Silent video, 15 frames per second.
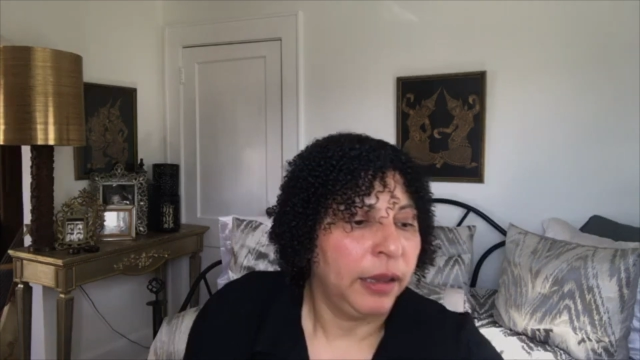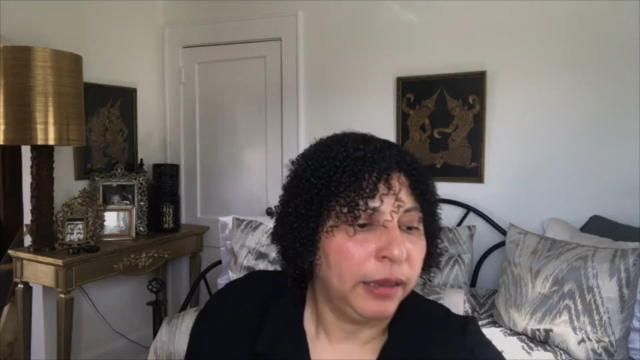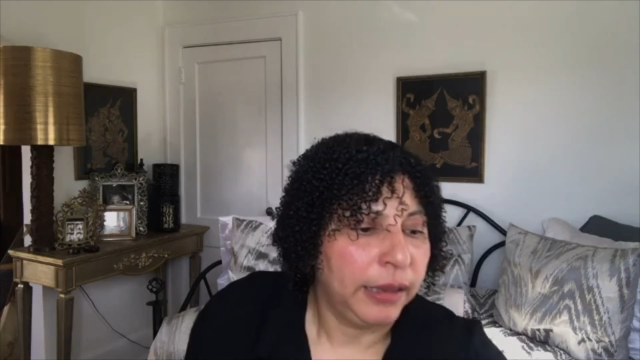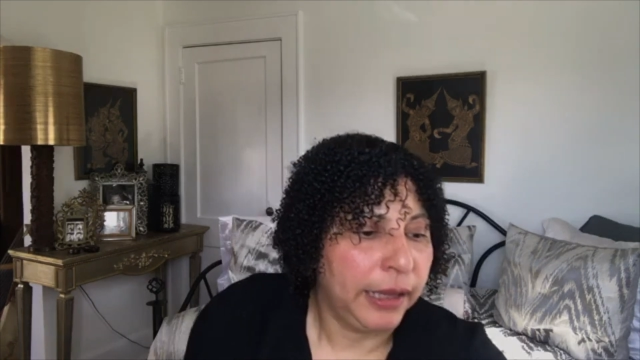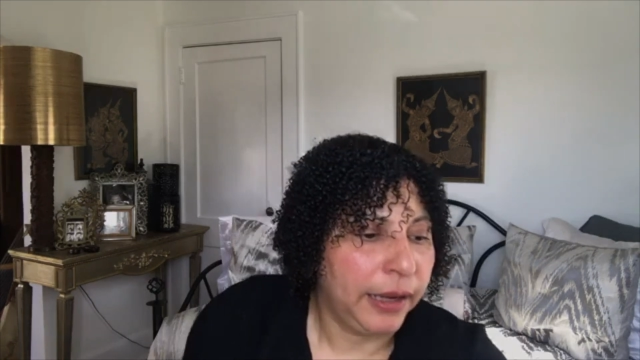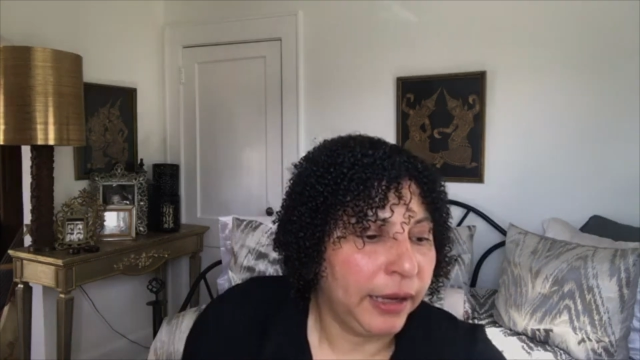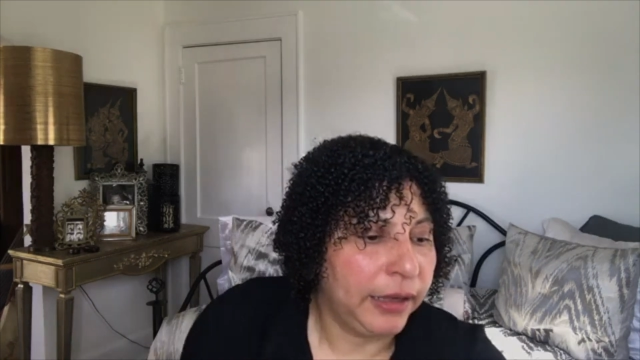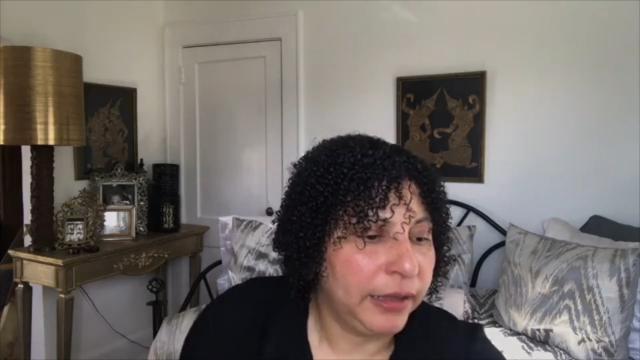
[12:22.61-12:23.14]

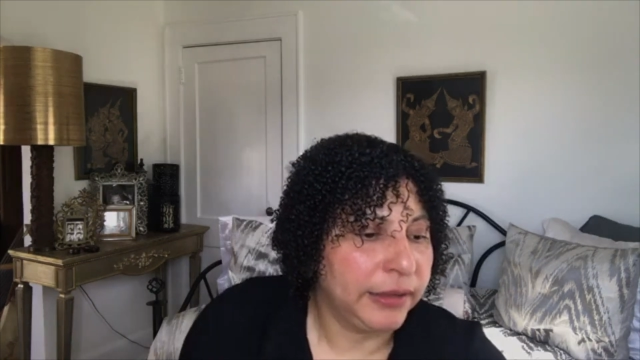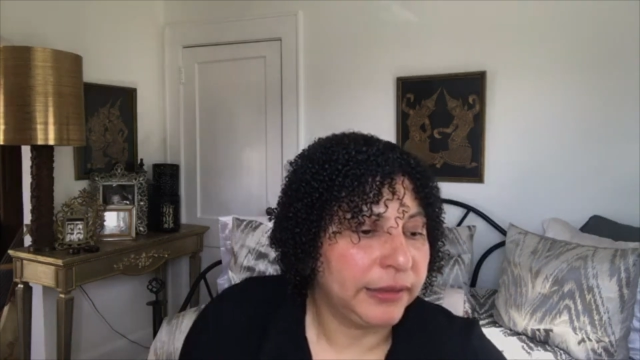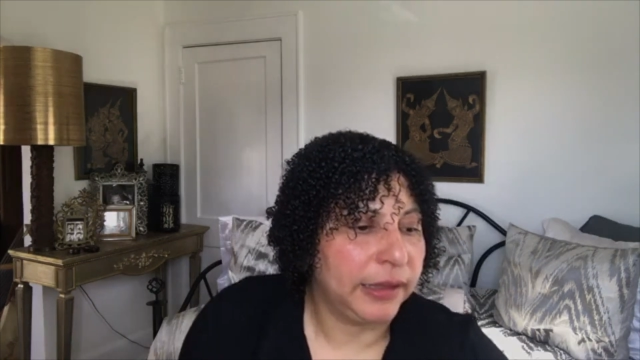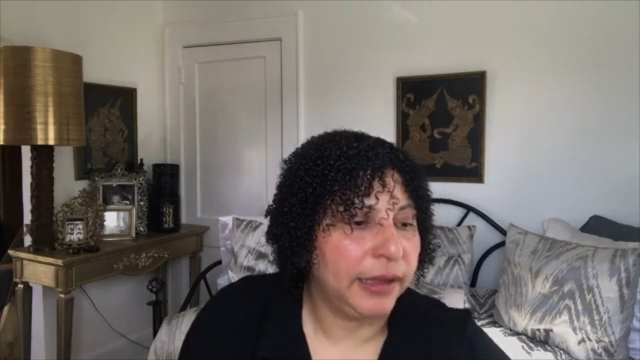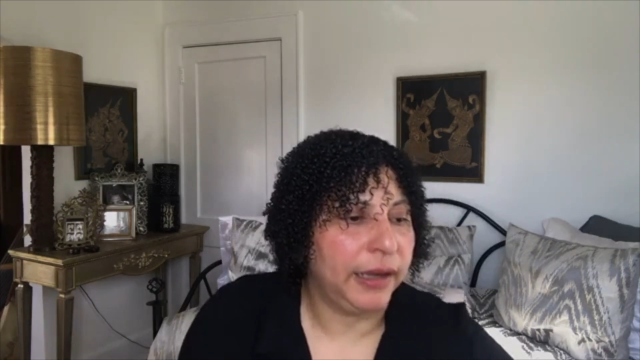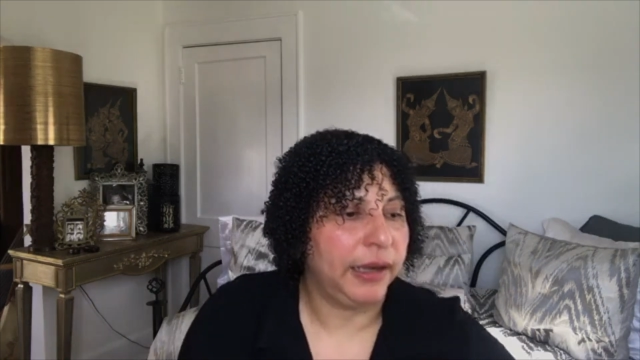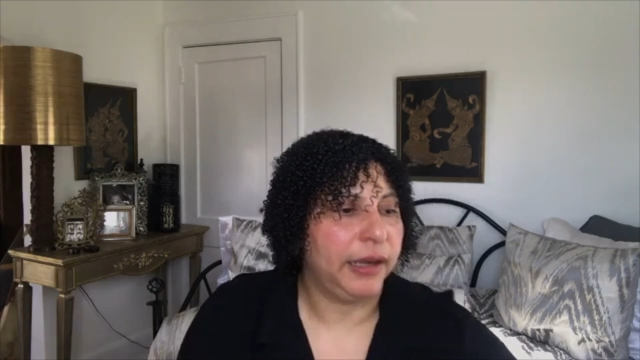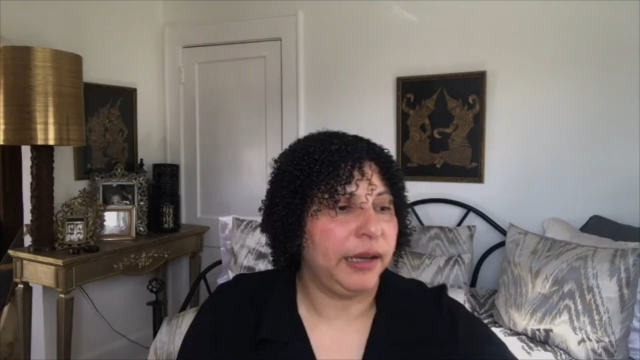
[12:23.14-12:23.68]
Ladies,
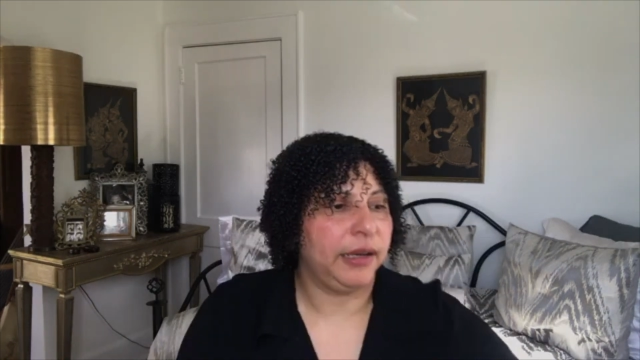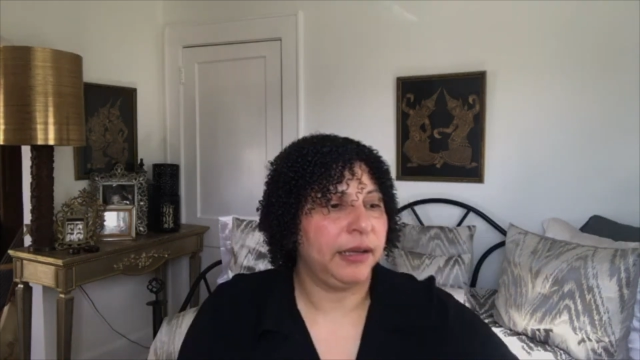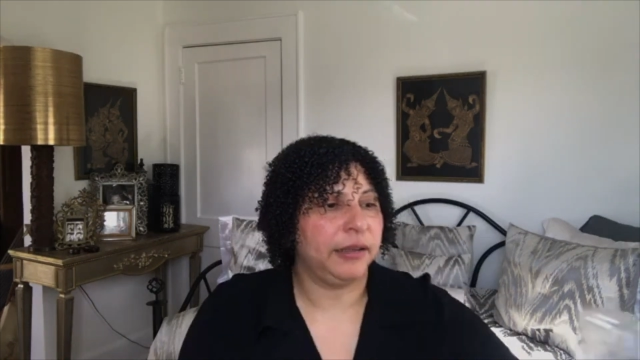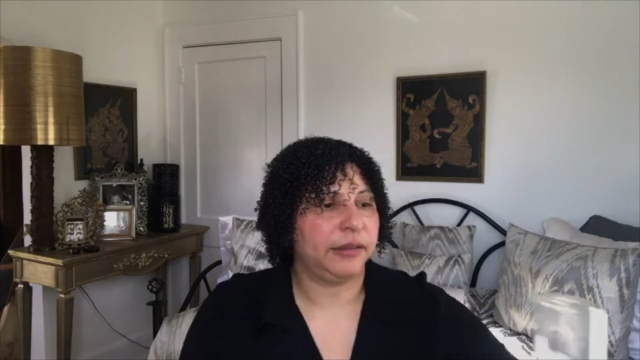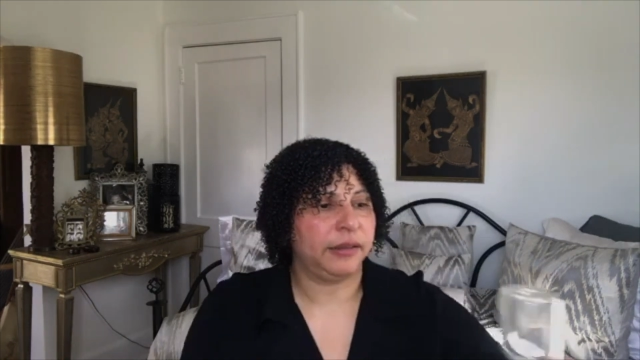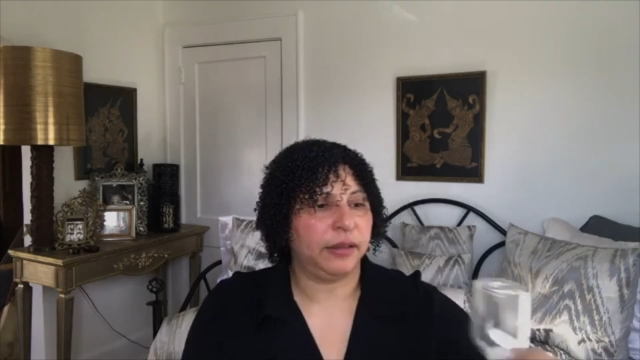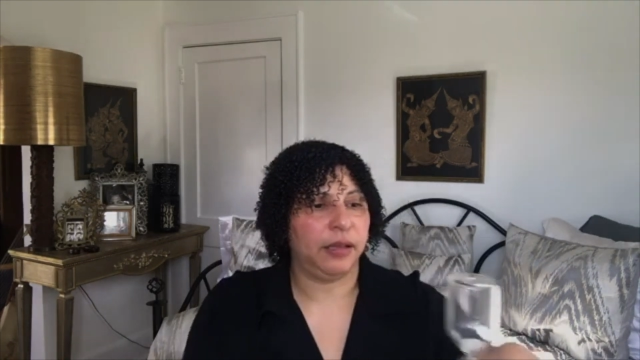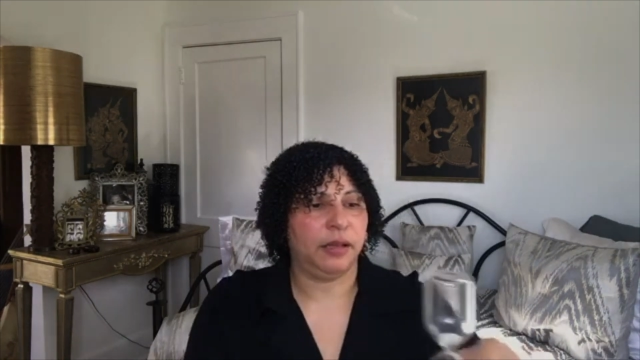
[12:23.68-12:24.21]

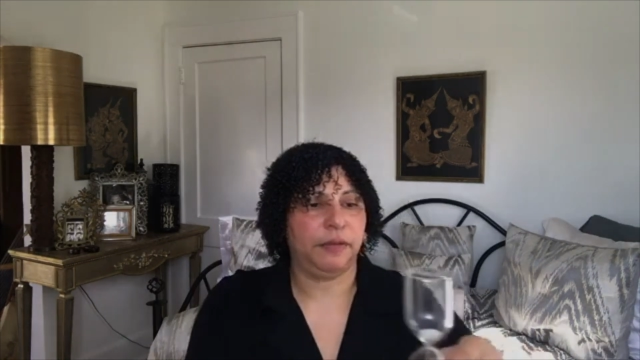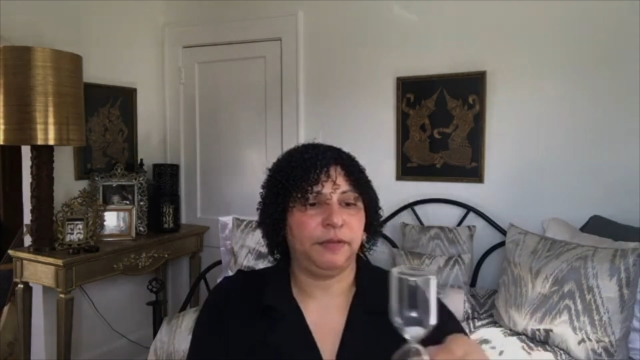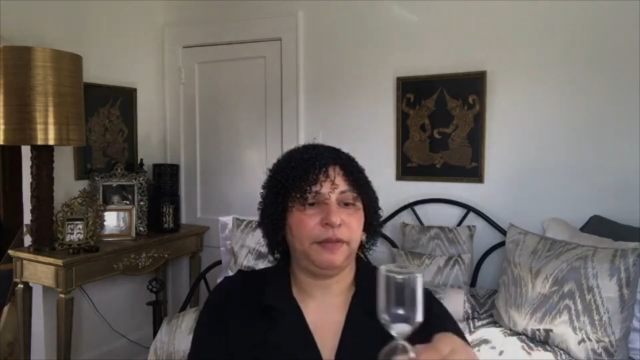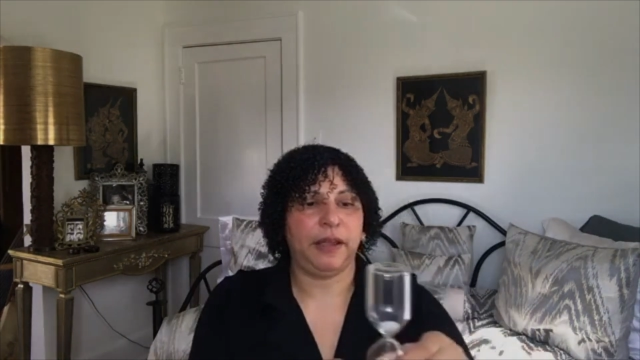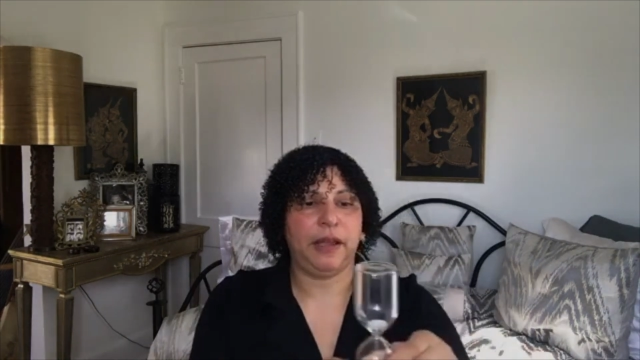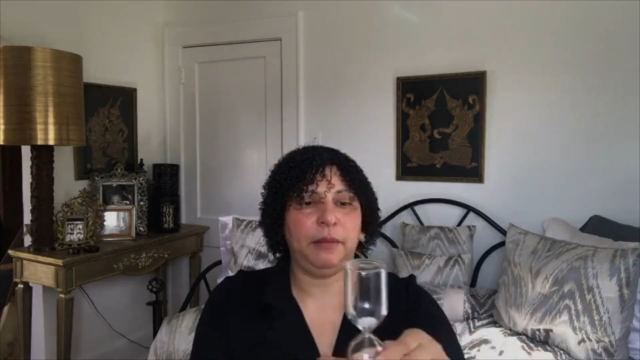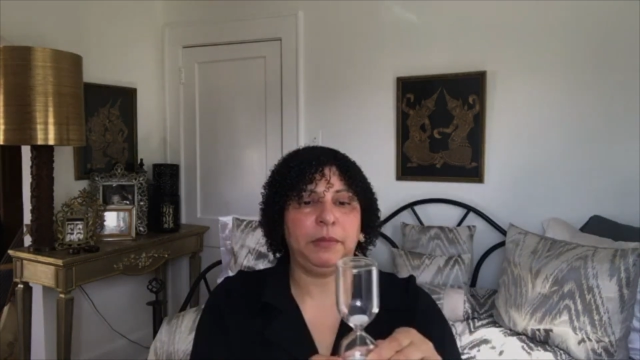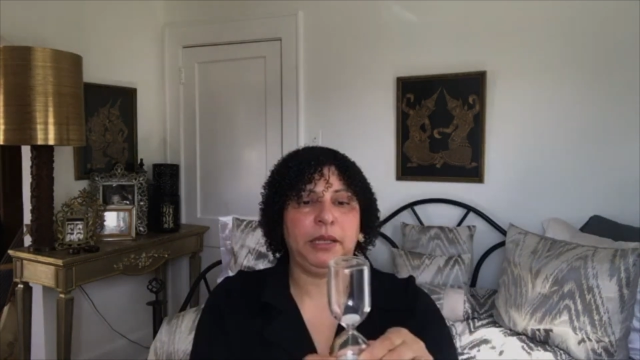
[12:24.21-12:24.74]
ladies,
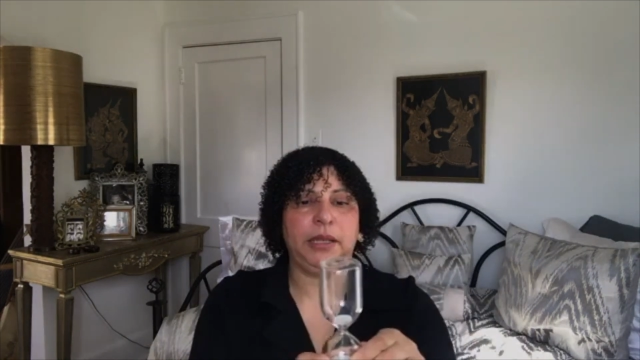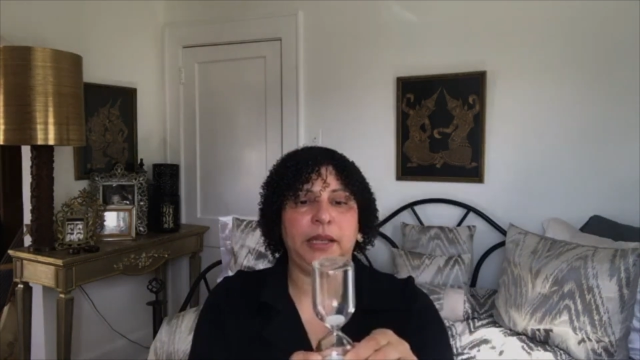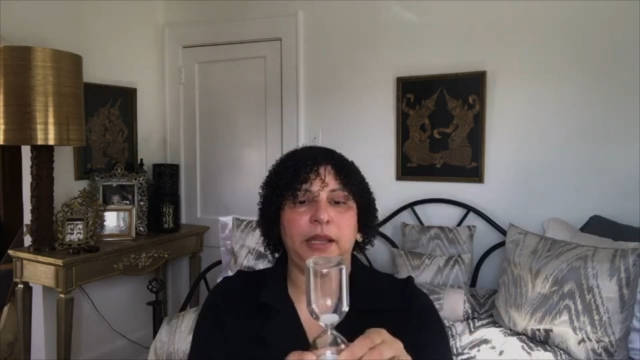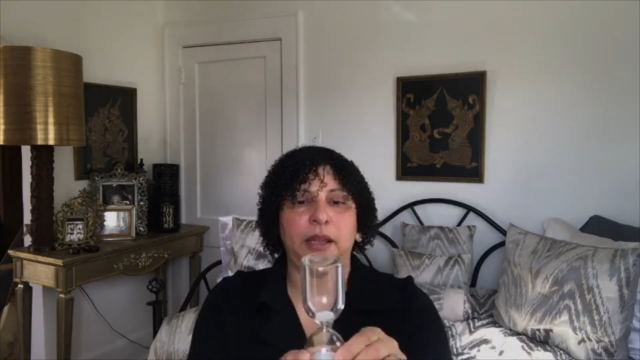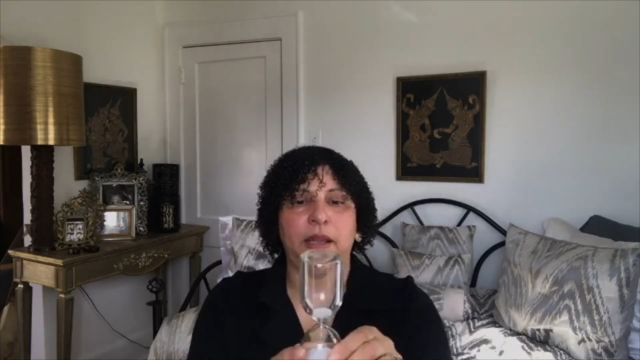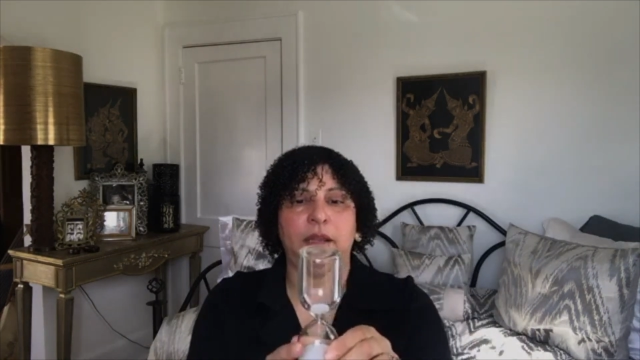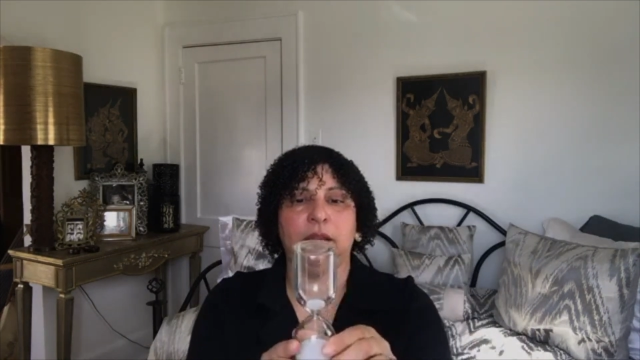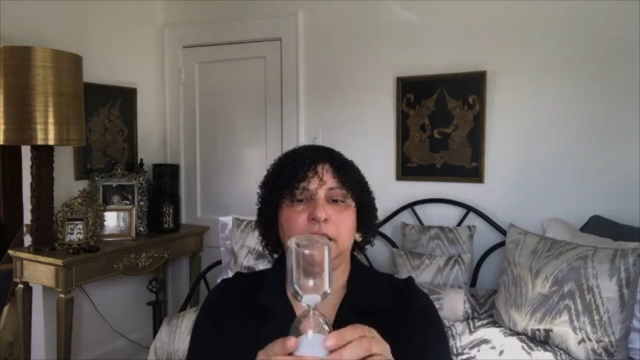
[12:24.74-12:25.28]

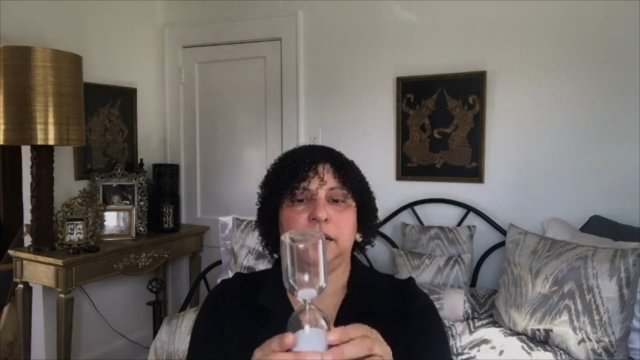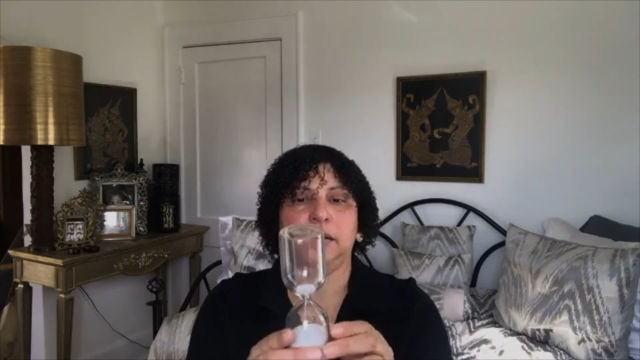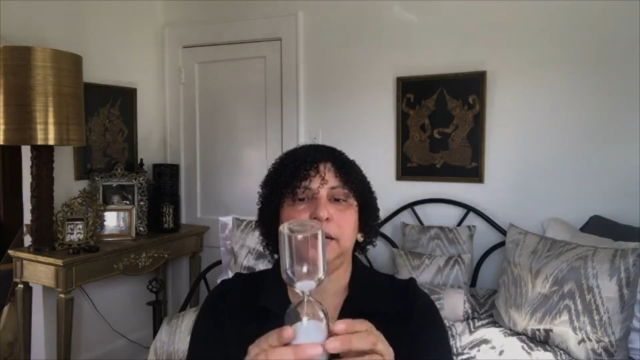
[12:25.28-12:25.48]
family,